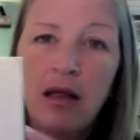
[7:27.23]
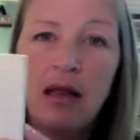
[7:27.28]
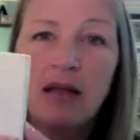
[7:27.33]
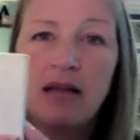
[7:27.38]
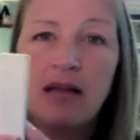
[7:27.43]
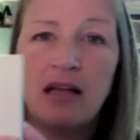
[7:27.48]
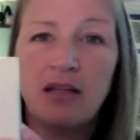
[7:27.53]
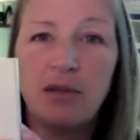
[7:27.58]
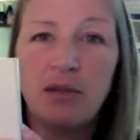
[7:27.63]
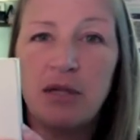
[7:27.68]

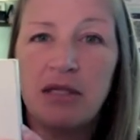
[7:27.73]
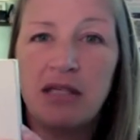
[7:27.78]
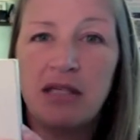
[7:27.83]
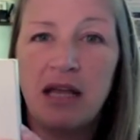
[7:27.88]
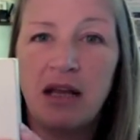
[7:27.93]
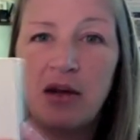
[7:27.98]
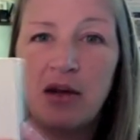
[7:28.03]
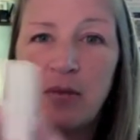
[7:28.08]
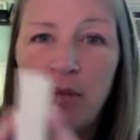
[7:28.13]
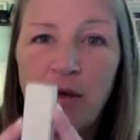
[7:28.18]
that's when you
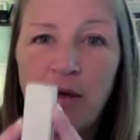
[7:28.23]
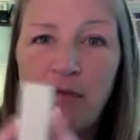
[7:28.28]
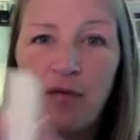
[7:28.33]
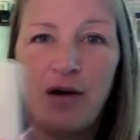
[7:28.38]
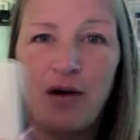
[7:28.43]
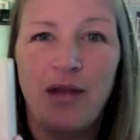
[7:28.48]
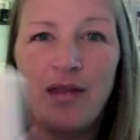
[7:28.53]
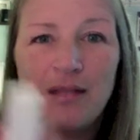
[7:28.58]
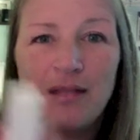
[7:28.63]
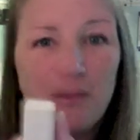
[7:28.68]
take your buffer,
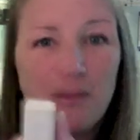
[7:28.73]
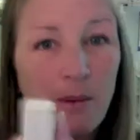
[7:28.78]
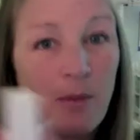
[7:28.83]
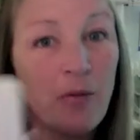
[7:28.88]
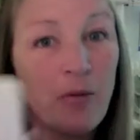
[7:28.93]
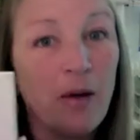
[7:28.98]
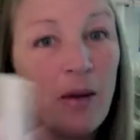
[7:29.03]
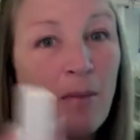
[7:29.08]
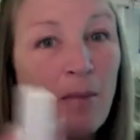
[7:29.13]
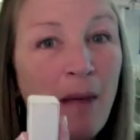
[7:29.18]
and that's why we
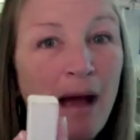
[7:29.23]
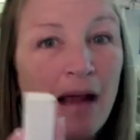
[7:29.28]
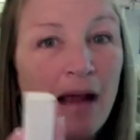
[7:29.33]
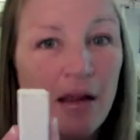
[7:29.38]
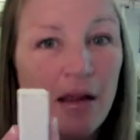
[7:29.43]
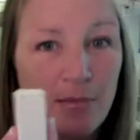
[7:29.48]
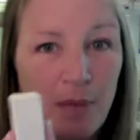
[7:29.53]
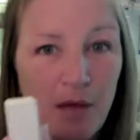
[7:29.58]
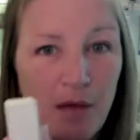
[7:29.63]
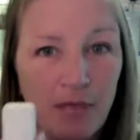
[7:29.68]
want a
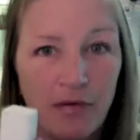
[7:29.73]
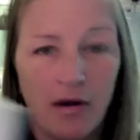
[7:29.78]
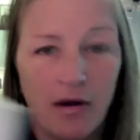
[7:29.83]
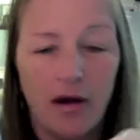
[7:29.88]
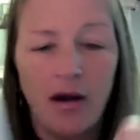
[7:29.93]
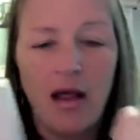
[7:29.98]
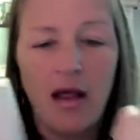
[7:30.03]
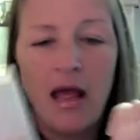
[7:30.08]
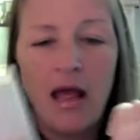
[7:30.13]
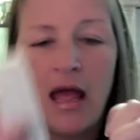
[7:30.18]
mild
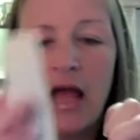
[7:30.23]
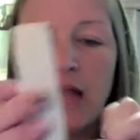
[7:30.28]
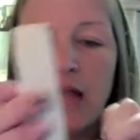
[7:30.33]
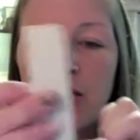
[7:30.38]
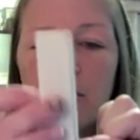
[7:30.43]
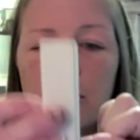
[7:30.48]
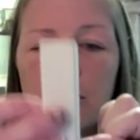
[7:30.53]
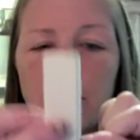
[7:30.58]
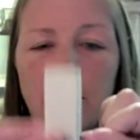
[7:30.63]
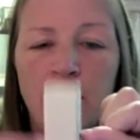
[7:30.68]
buffer, and
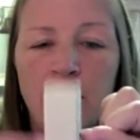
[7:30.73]
you